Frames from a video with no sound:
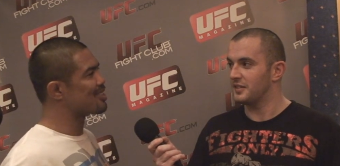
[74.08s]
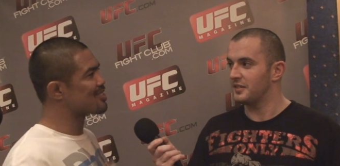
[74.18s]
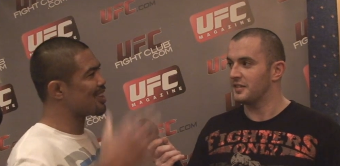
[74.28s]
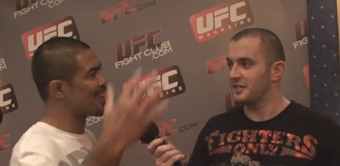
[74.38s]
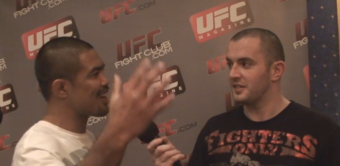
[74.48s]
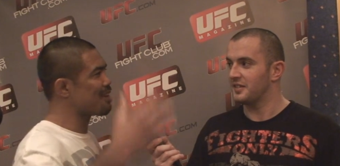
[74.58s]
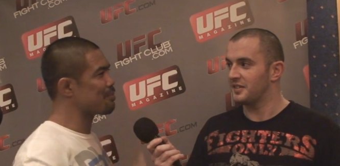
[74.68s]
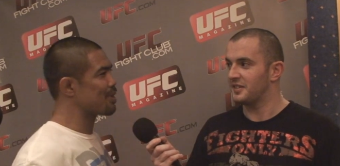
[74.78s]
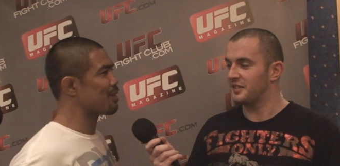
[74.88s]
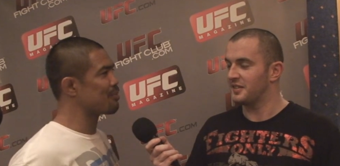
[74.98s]
Speaker 1: There's a
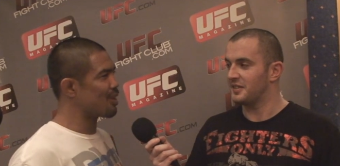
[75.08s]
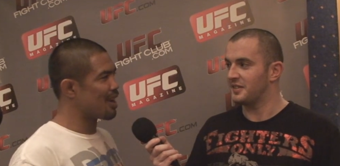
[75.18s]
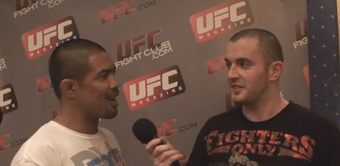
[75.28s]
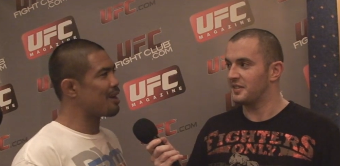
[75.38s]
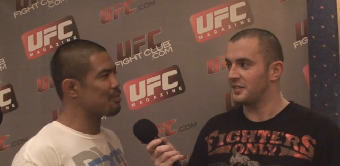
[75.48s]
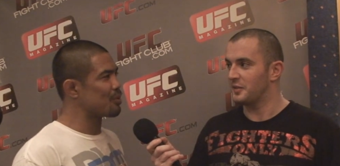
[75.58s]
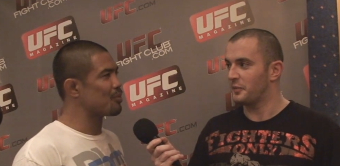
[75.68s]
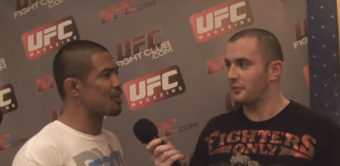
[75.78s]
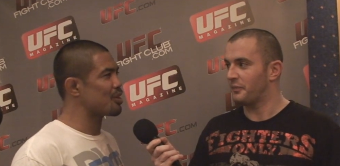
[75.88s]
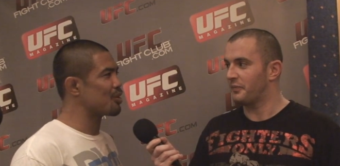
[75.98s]
lot, but I am the
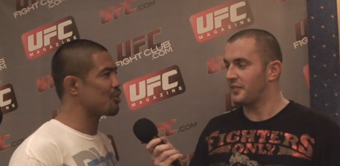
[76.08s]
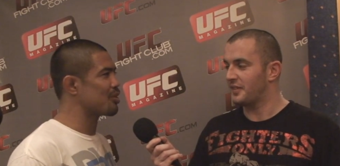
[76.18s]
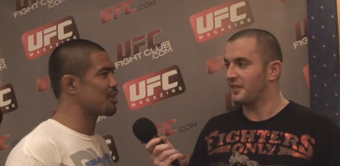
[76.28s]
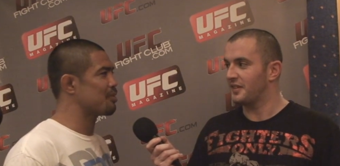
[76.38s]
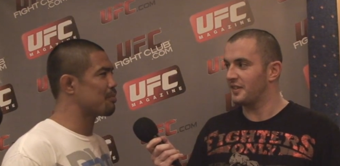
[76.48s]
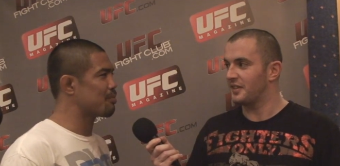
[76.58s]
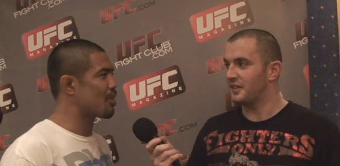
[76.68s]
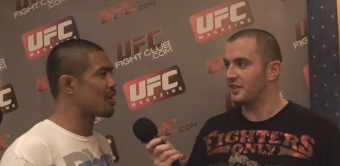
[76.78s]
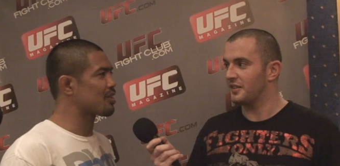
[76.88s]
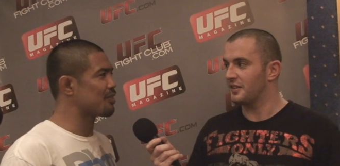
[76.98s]
one and only
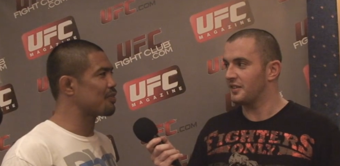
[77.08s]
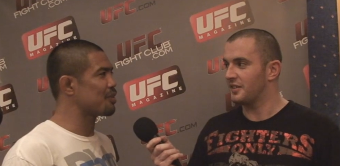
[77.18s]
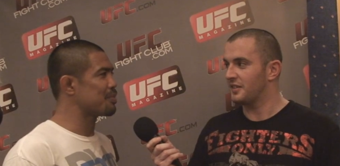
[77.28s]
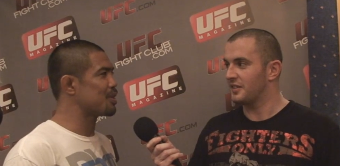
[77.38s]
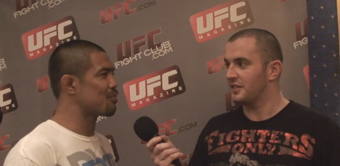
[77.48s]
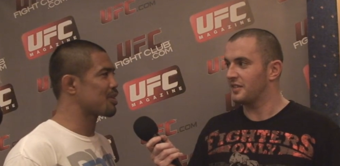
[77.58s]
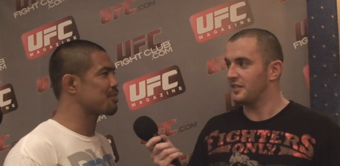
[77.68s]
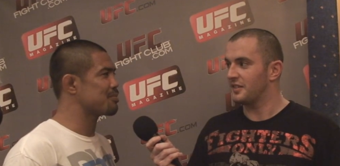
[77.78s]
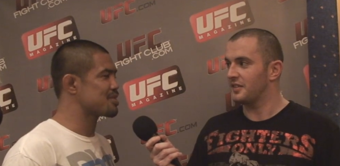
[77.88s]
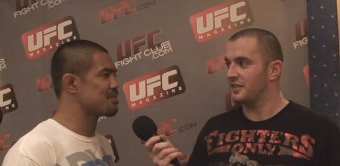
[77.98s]
Mark, the Filipino
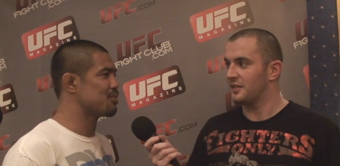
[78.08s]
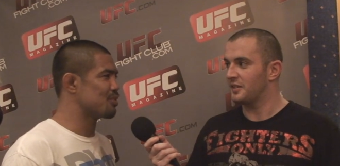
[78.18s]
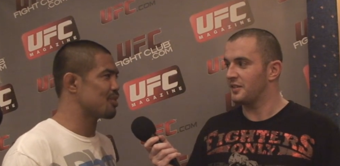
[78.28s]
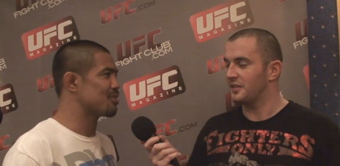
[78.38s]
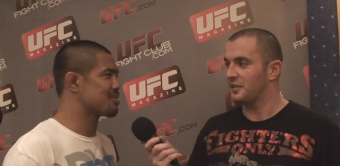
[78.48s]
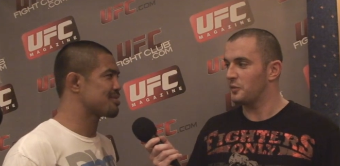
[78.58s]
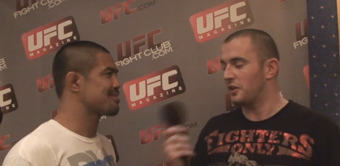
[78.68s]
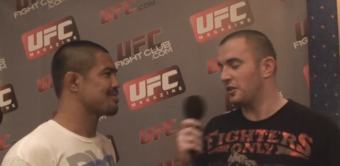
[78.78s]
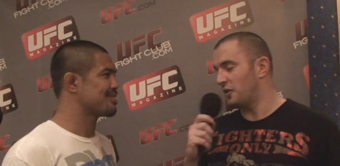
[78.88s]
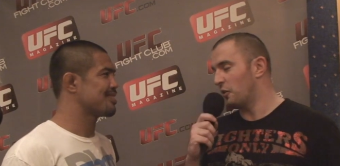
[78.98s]
wrecking machine Munoz.
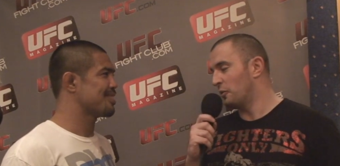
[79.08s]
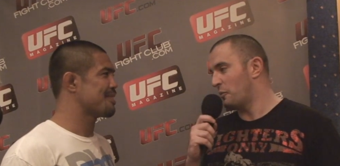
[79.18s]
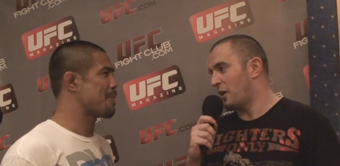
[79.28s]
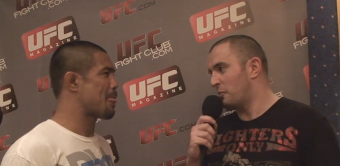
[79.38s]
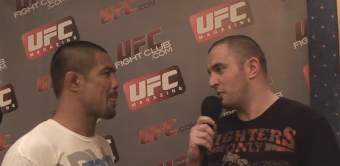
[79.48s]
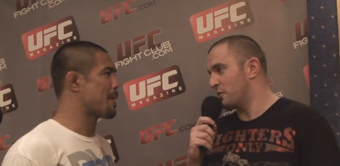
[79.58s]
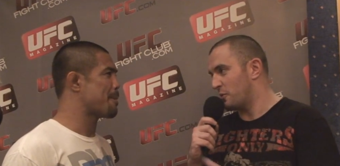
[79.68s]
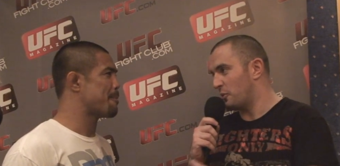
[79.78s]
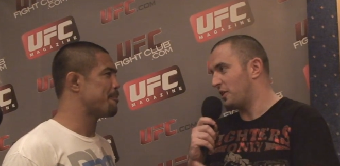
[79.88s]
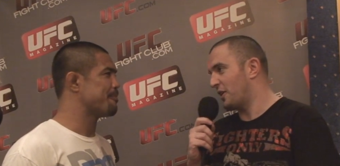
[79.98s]
Well, you're the only Mark
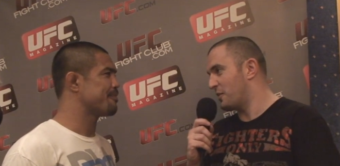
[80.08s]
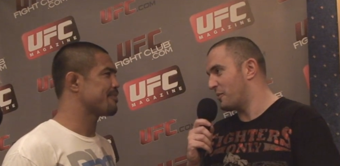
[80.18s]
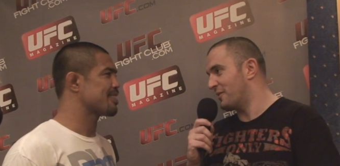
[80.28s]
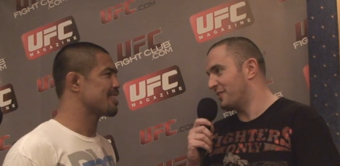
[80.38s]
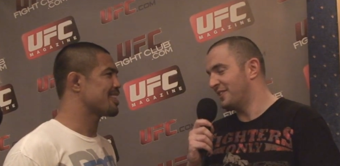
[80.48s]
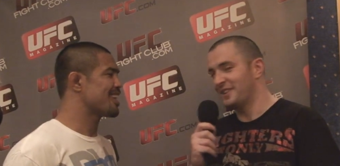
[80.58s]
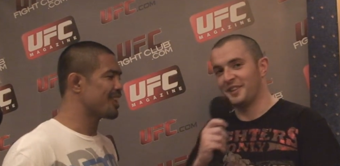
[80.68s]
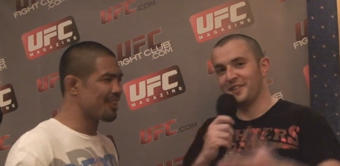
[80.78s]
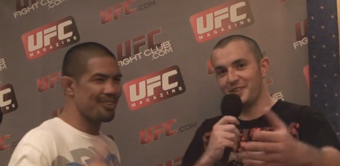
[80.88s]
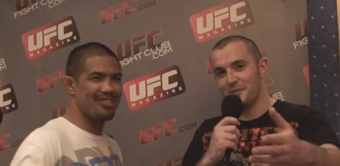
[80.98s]
Munoz that we
Speaker 2: care about,
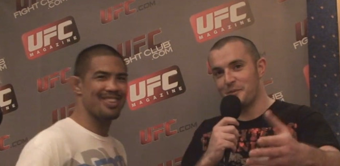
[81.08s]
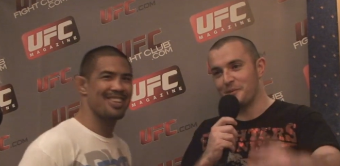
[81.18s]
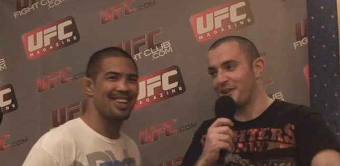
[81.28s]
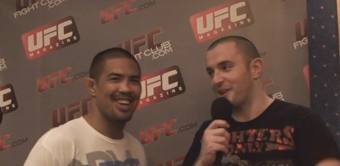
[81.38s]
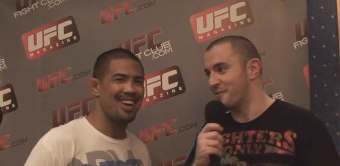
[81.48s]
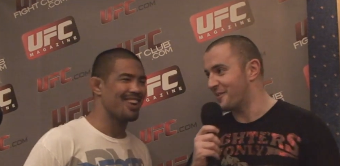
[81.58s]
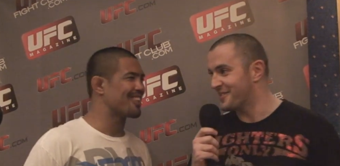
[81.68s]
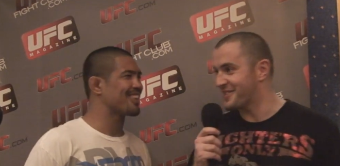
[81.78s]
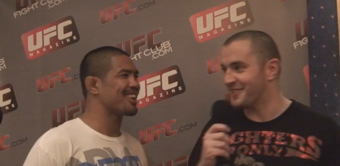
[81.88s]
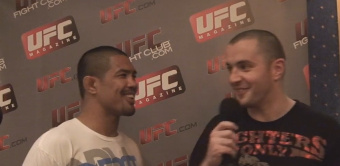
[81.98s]
Speaker 1: and that these people care
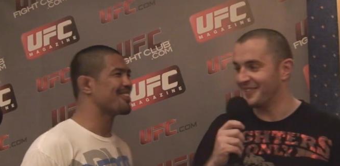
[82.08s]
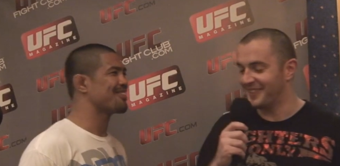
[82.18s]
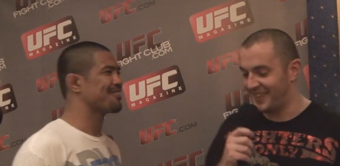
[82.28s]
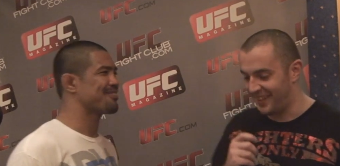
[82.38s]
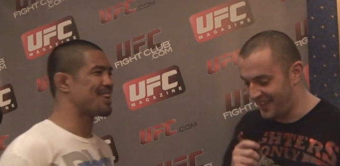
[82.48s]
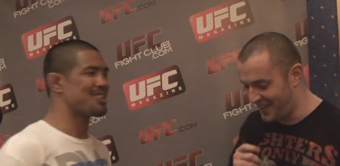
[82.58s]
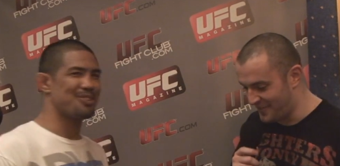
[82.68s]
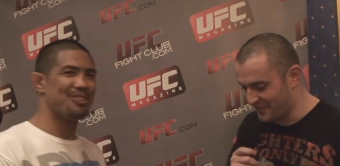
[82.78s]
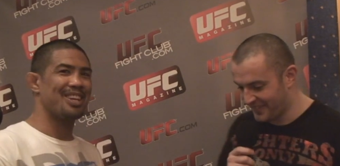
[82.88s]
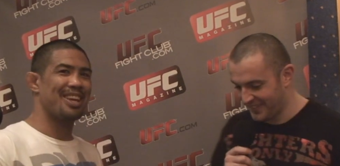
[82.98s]
about. So yeah, everybody
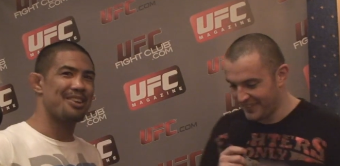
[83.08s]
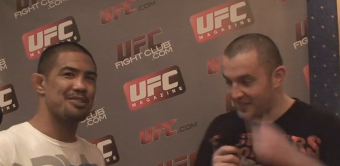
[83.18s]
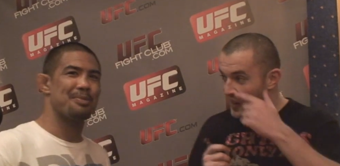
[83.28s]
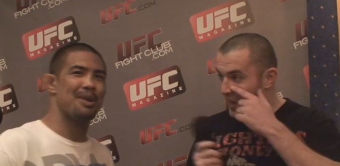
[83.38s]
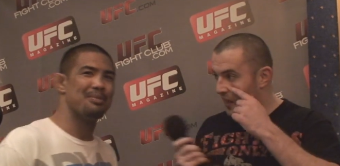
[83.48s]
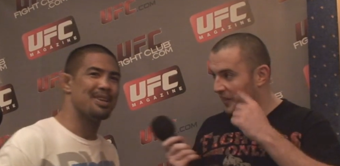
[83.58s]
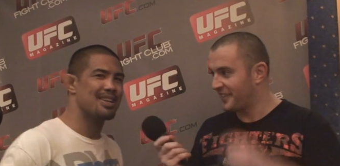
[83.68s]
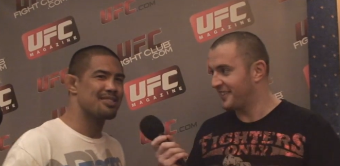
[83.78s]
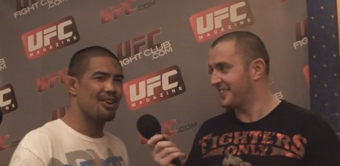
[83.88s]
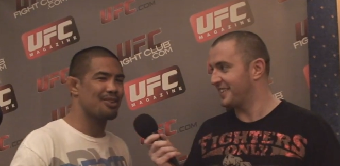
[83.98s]
only cares about me.
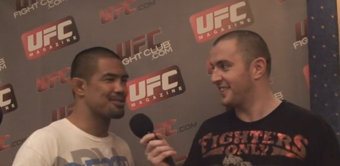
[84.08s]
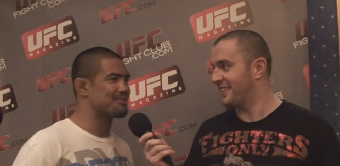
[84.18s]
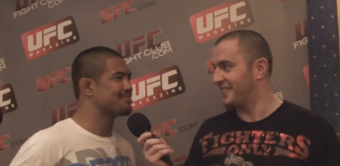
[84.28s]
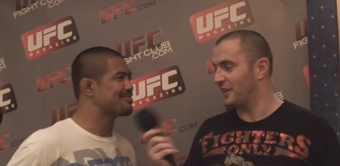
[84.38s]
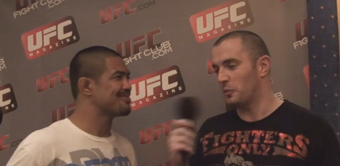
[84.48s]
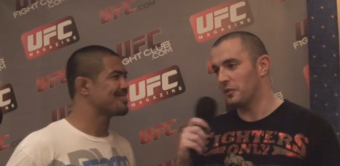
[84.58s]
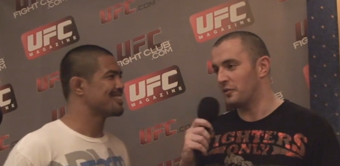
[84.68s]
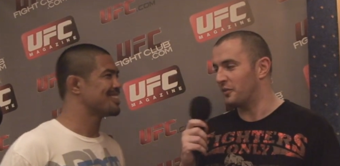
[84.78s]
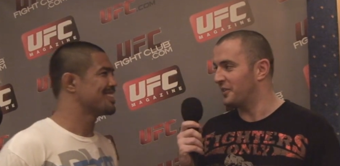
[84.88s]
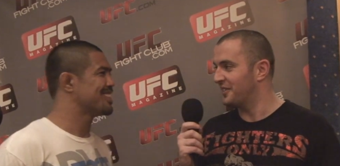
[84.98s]
That's awesome.
Speaker 2: Oh,
Speaker 1: we
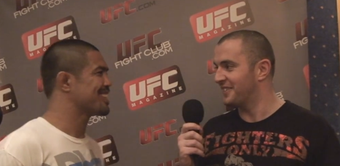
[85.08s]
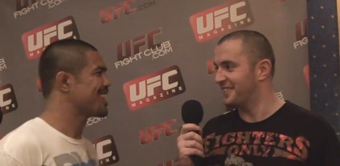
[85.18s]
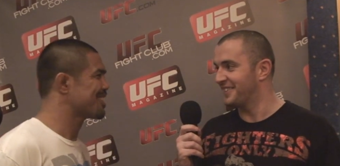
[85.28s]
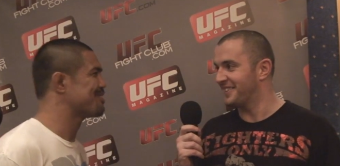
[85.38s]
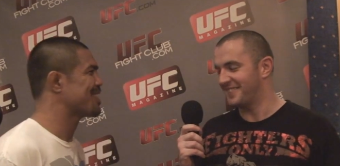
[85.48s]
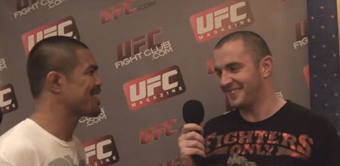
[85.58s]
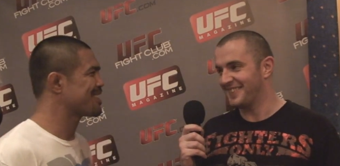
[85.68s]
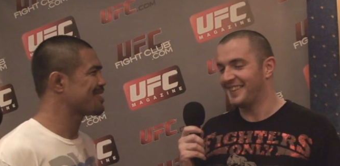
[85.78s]
love you. Thank you, man.